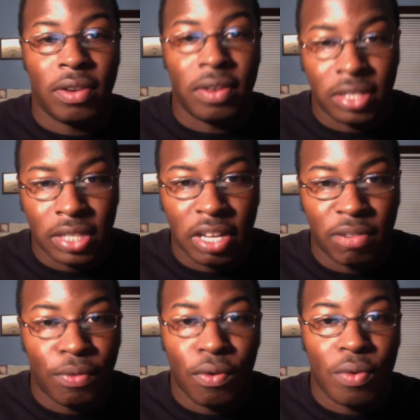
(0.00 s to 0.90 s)
ourselves
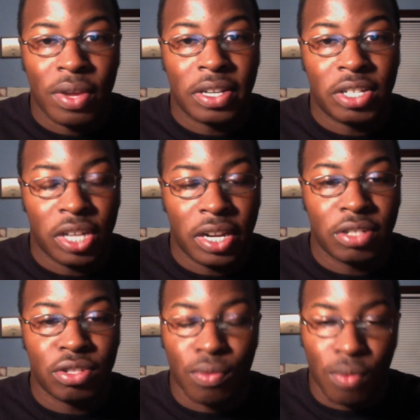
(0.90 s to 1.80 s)
before we can
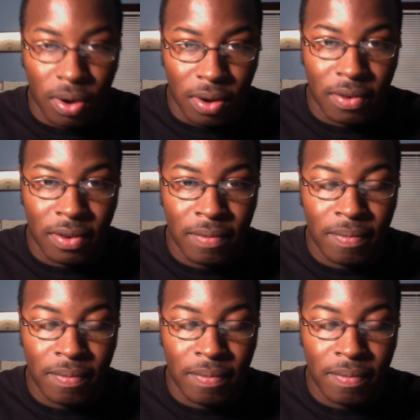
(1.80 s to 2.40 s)
change the world.